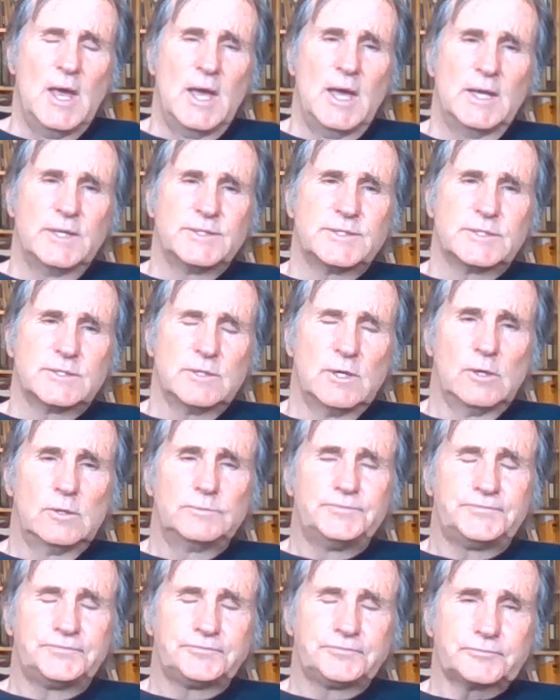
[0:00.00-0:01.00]
And
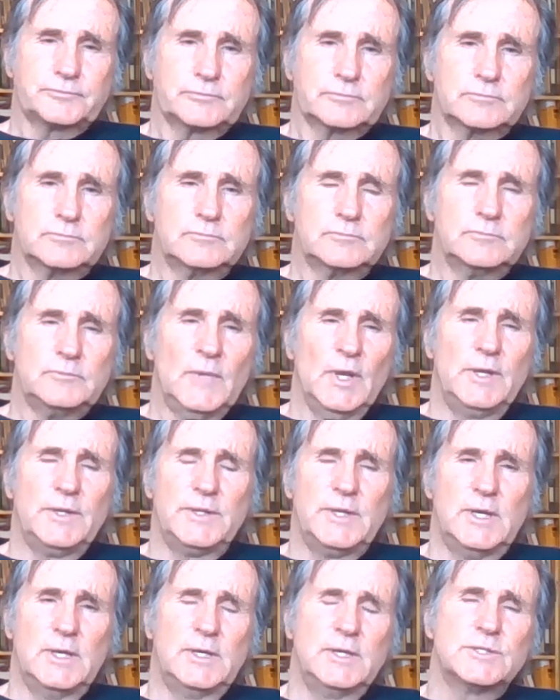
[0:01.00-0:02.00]
so
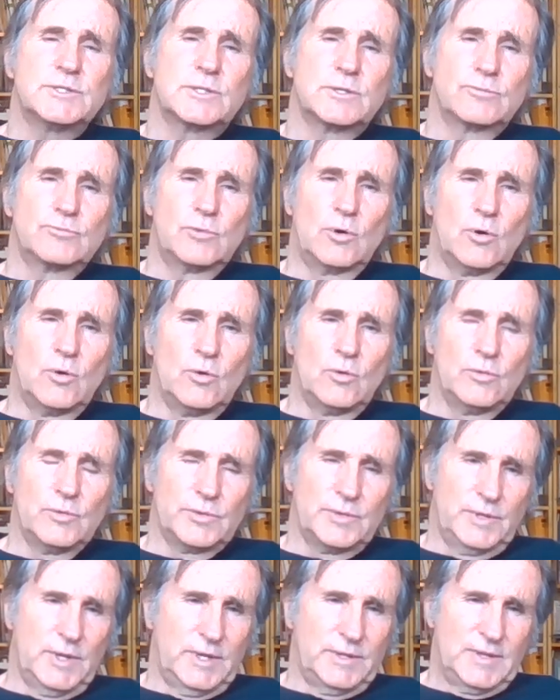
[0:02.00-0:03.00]
it is the
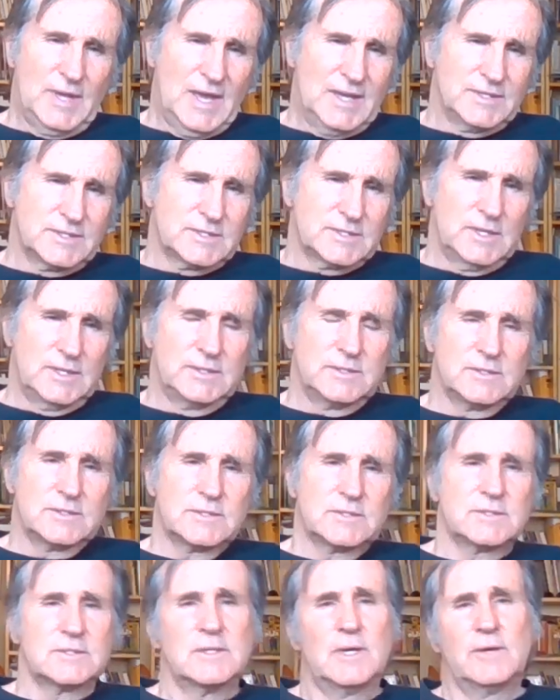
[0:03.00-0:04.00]
role, in that
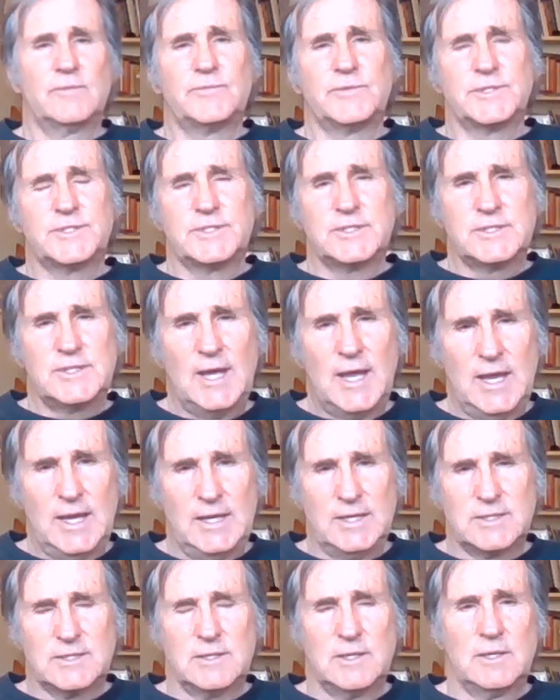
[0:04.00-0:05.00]
sense, of the
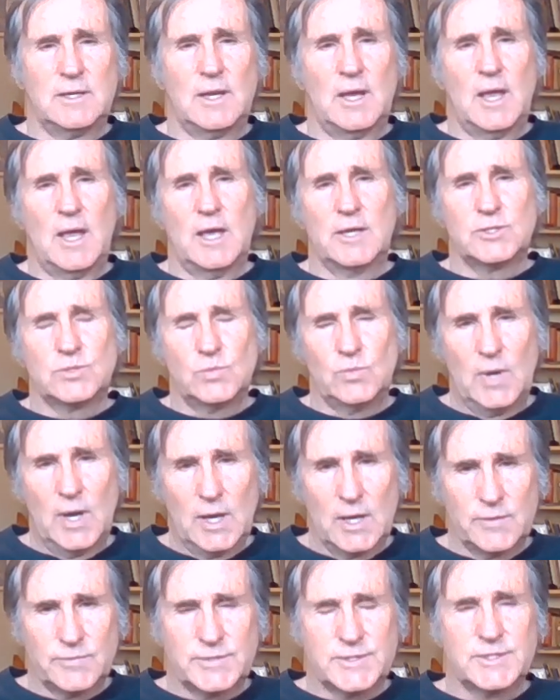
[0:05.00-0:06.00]
state as
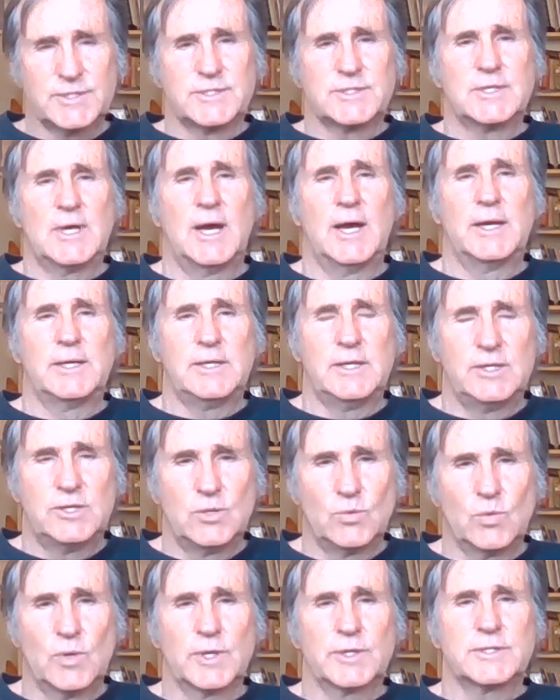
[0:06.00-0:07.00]
well as society
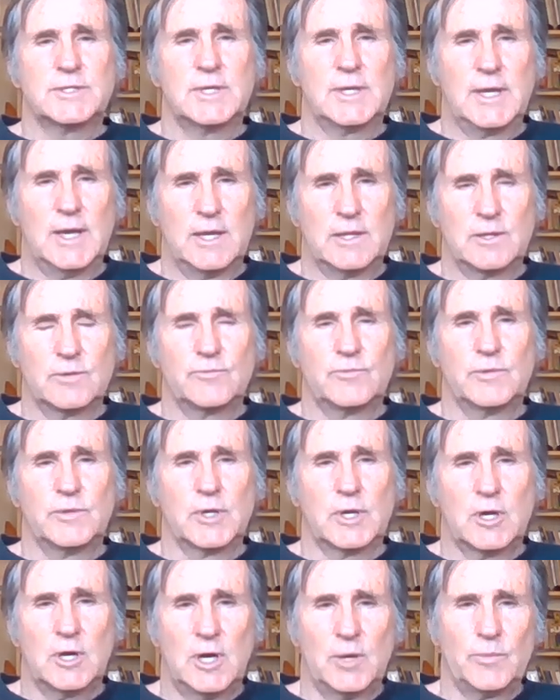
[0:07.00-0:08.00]
to work together for
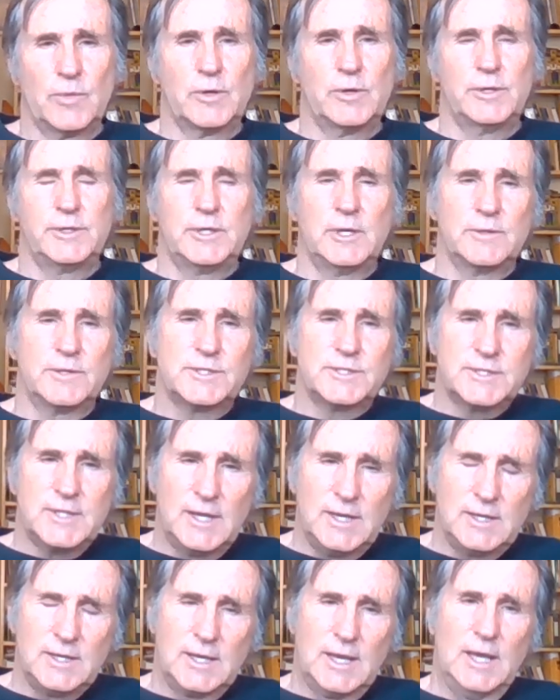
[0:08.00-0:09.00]
the common good. Now, the
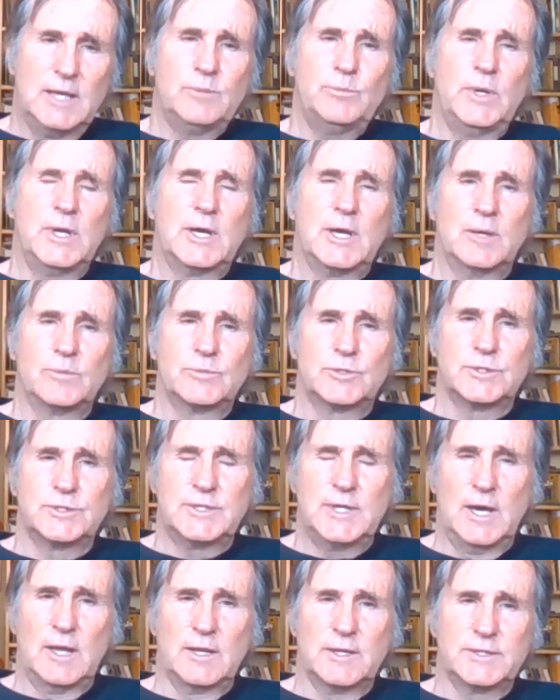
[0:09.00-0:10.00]
state can become
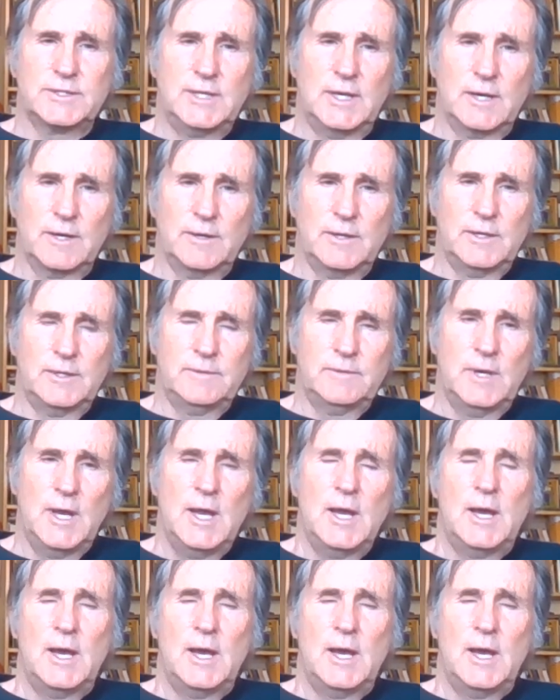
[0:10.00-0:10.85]
totalitarian.